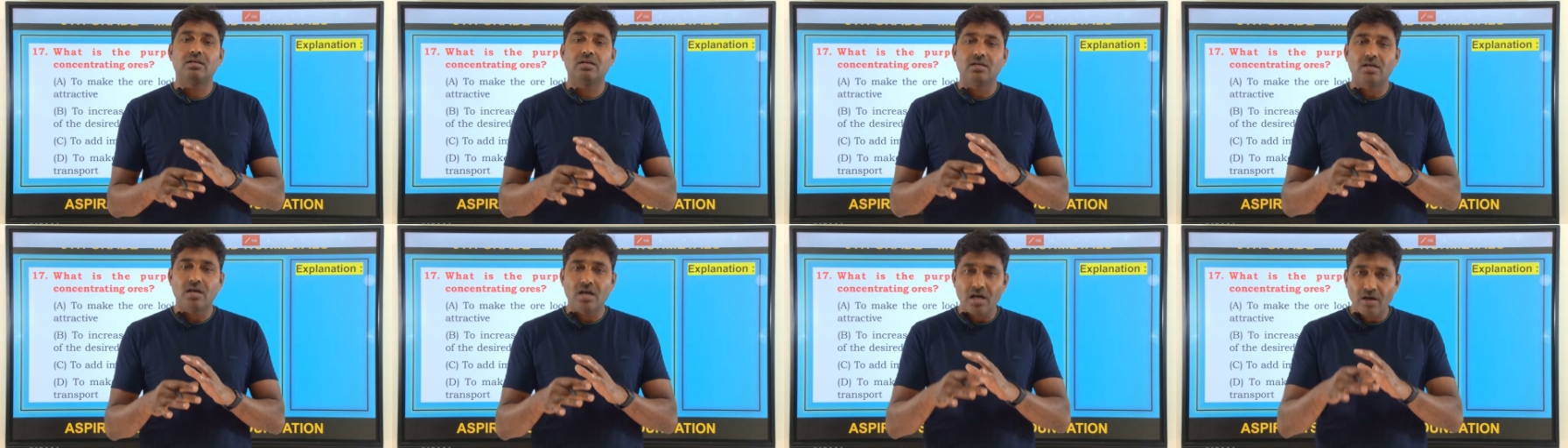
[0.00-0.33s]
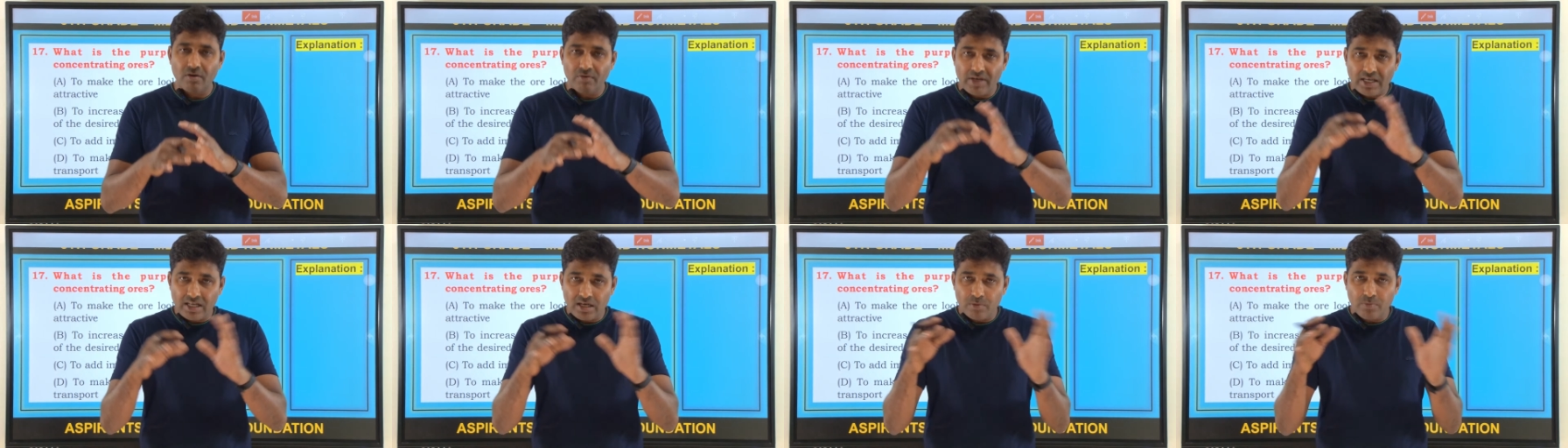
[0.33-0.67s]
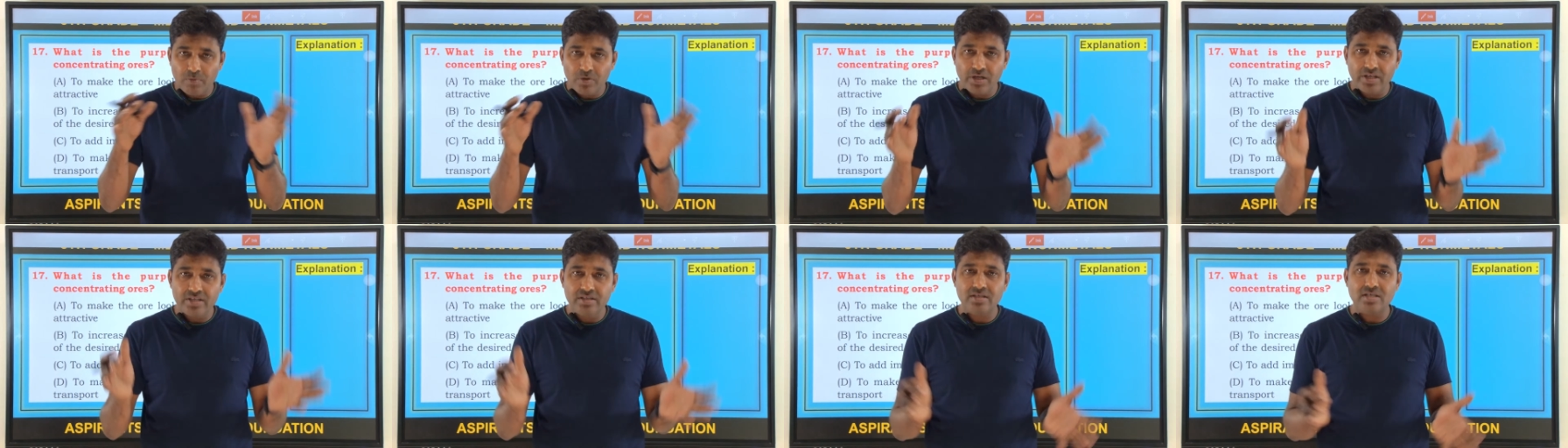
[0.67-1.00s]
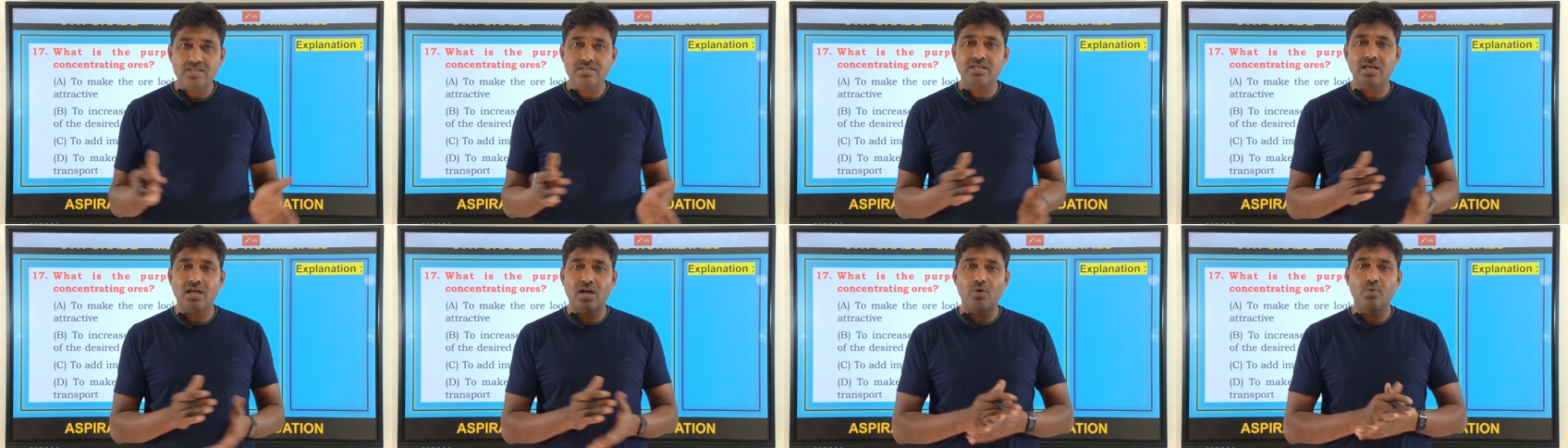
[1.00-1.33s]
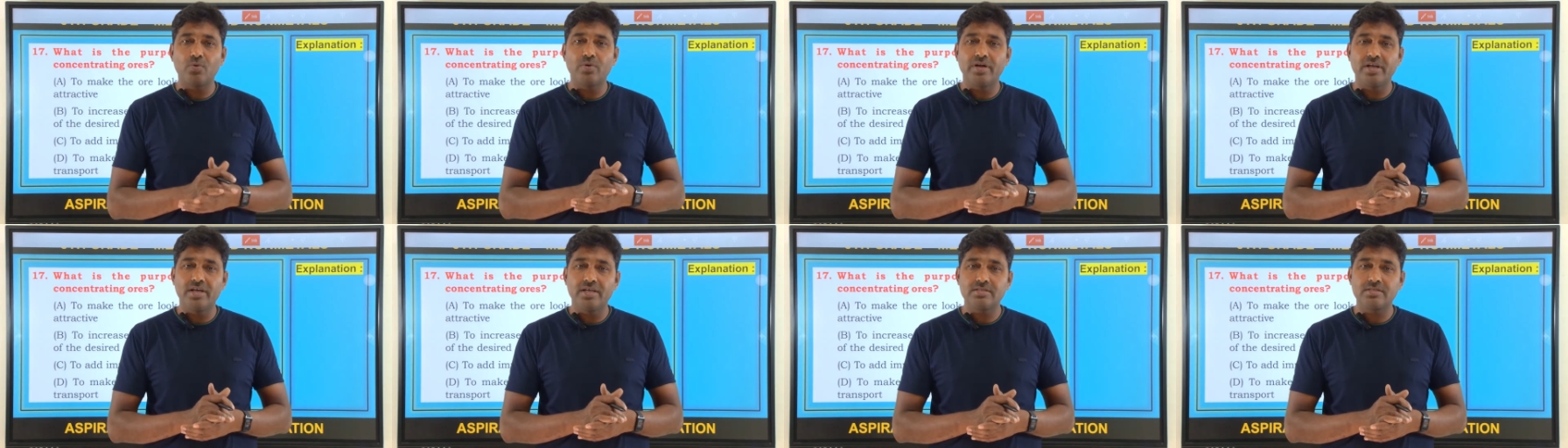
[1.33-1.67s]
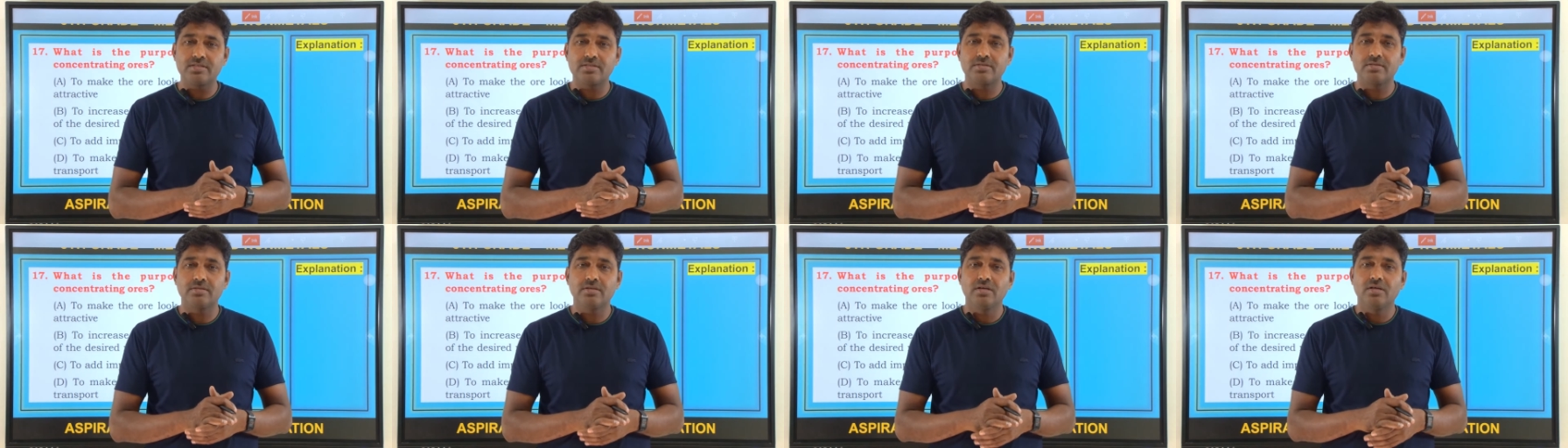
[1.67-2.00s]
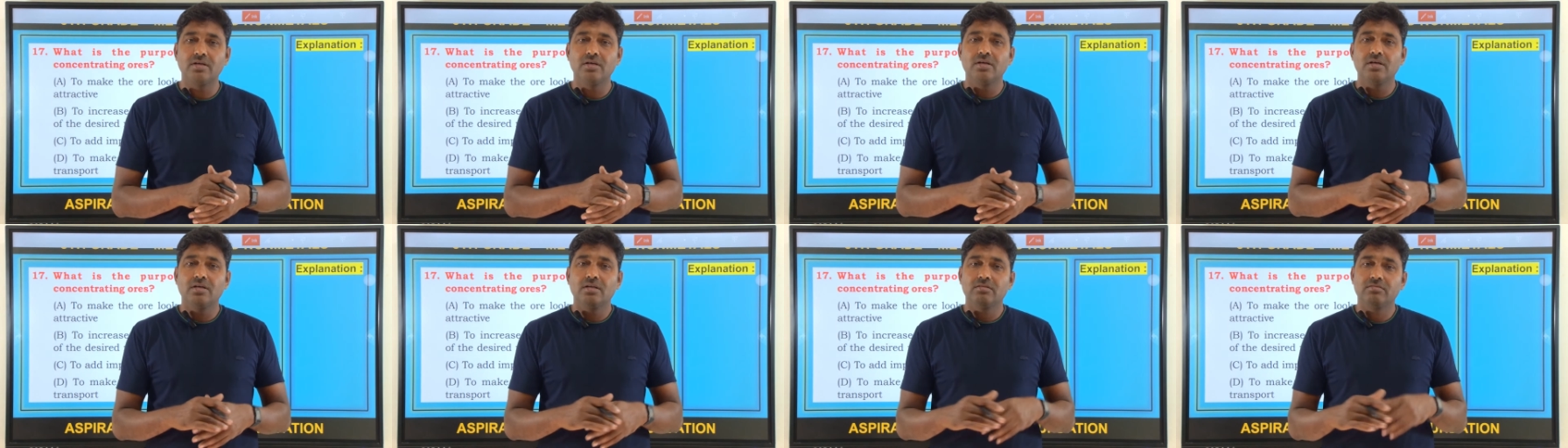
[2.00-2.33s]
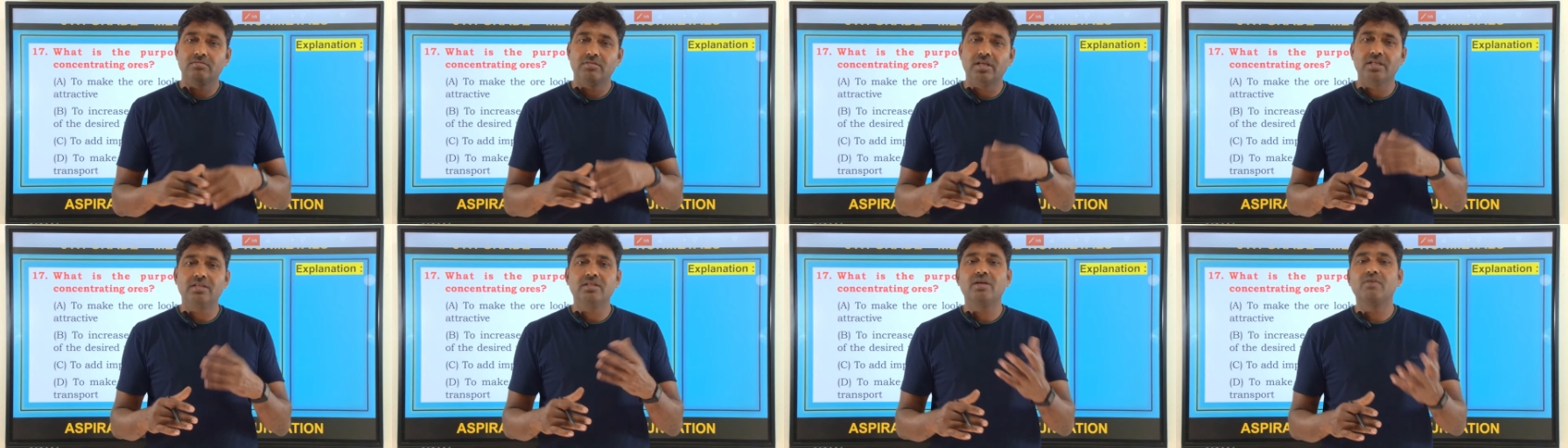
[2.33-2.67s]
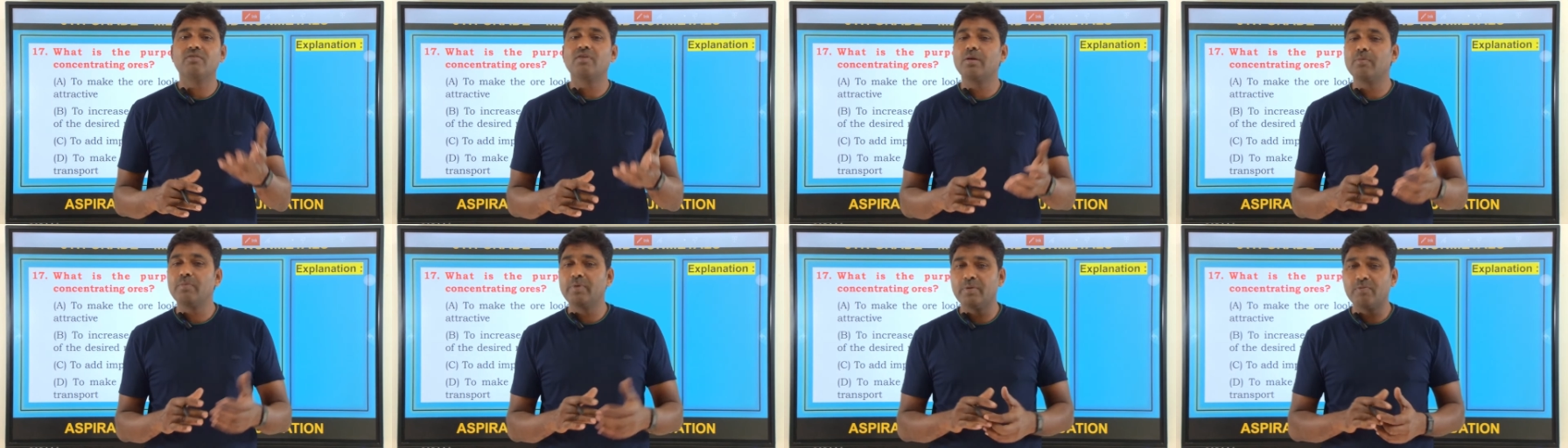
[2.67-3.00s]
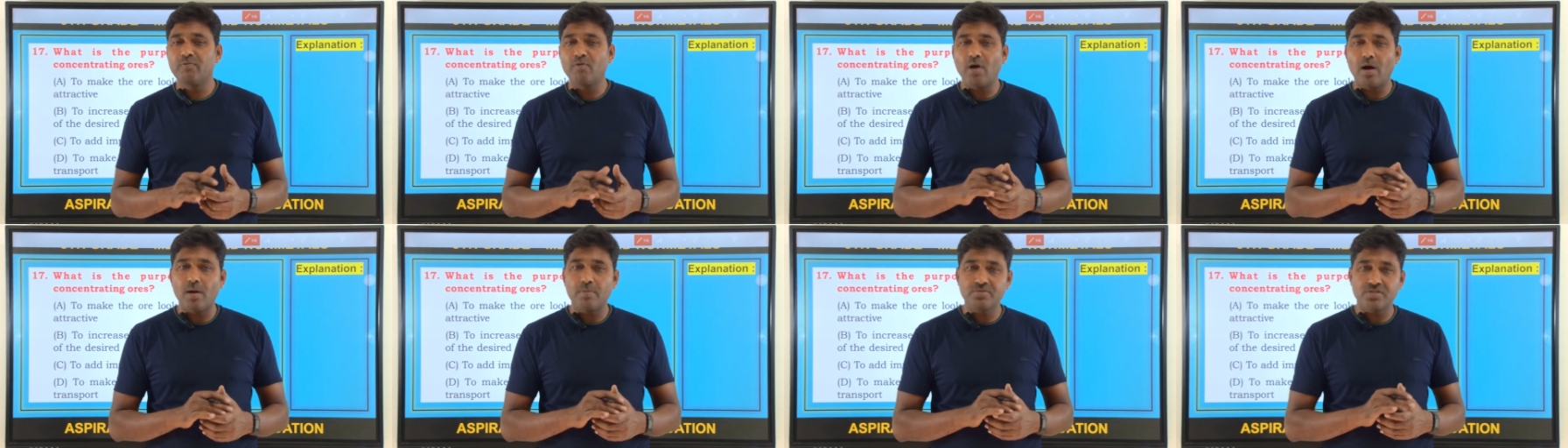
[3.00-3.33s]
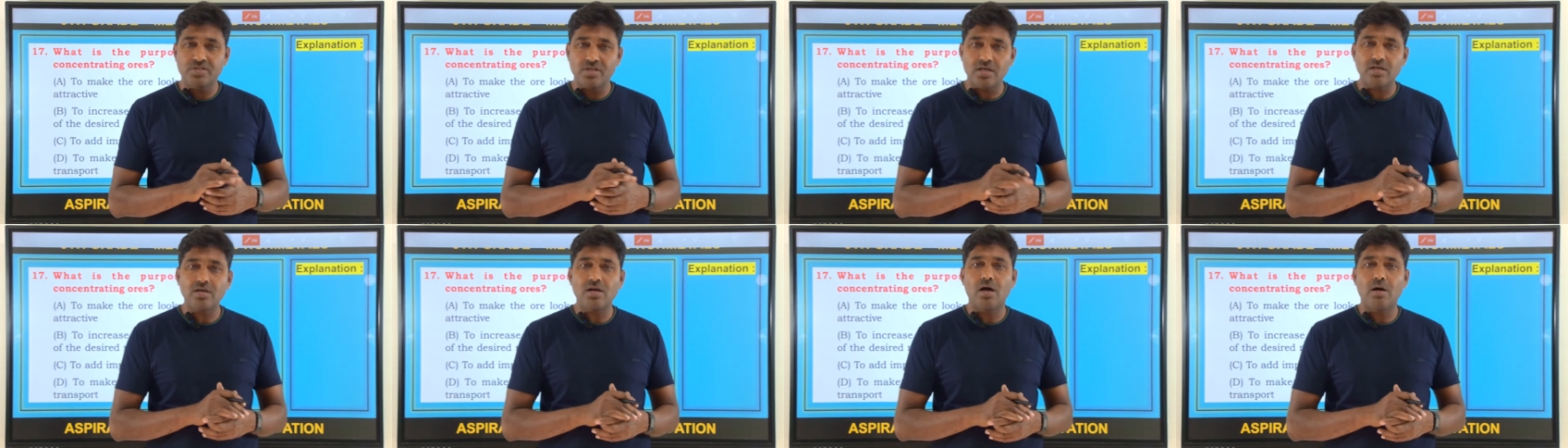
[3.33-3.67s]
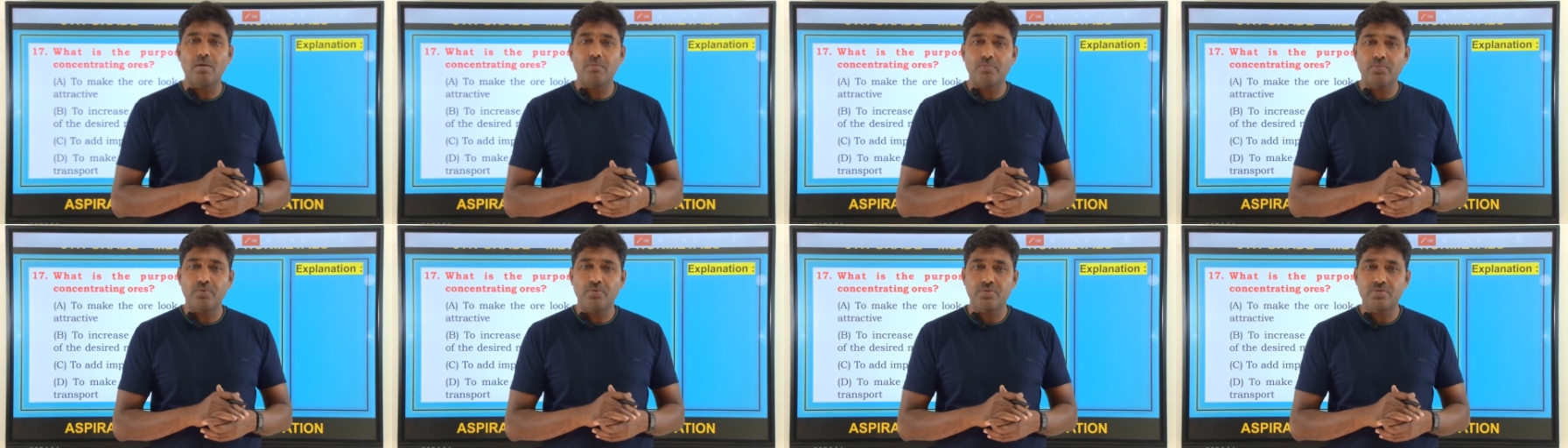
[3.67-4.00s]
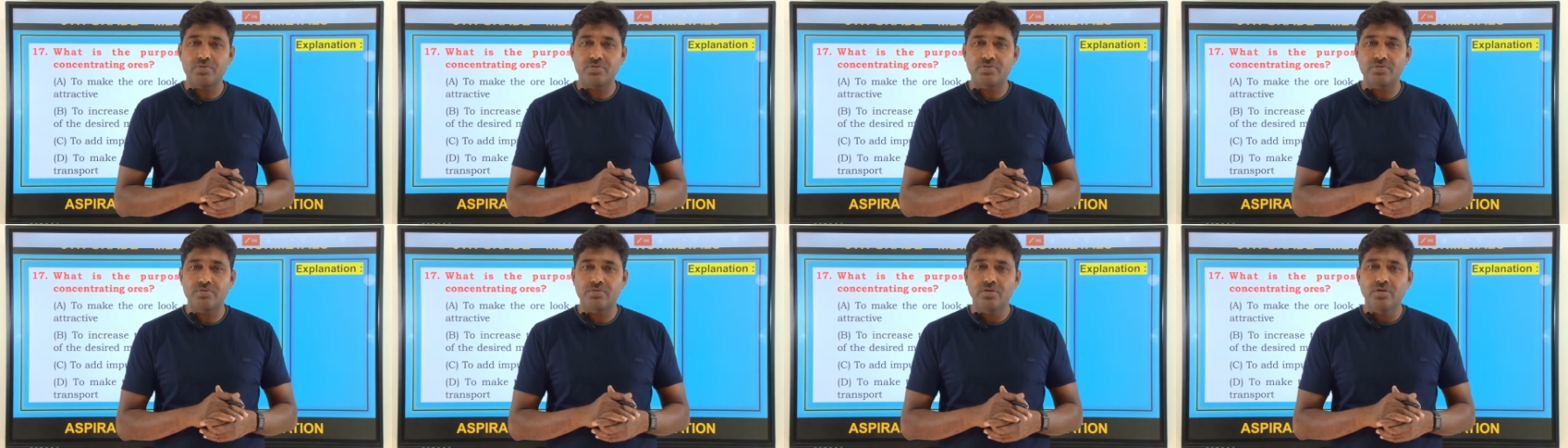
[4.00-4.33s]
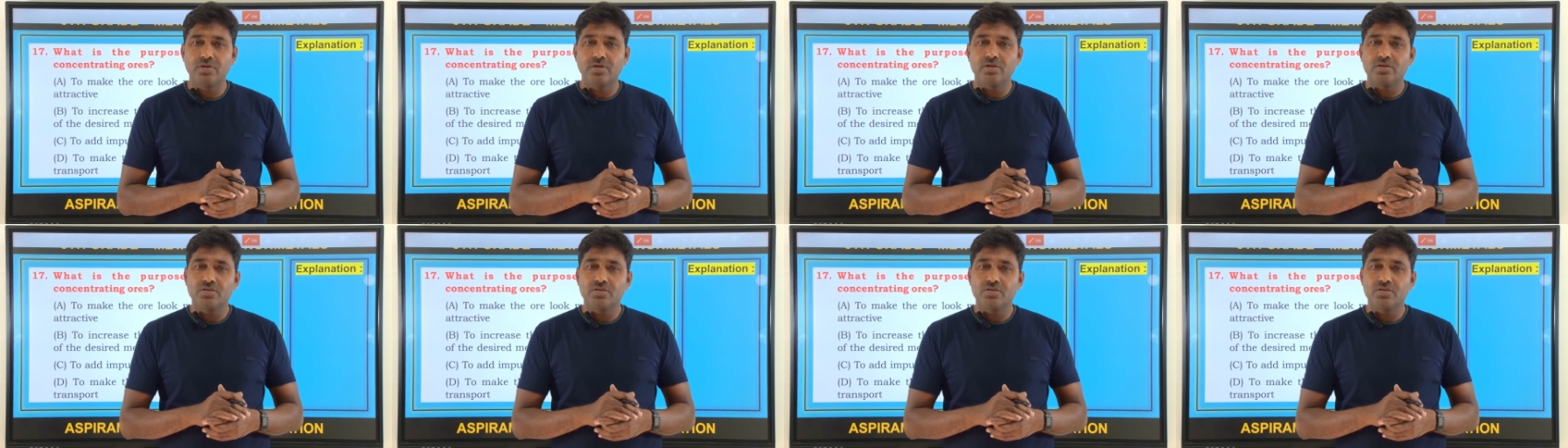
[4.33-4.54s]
available in the surroundings, then they will be forms the compounds.